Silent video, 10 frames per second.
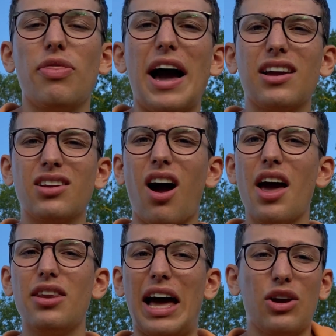
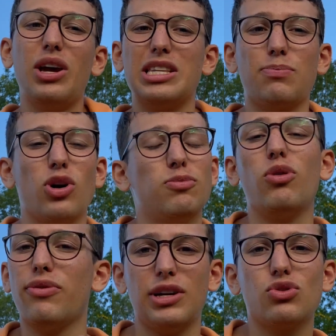it's possible
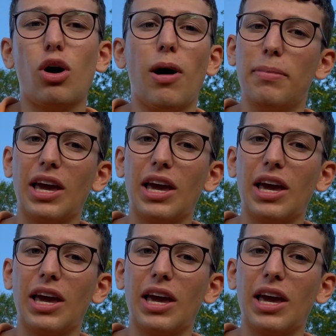for it to crop up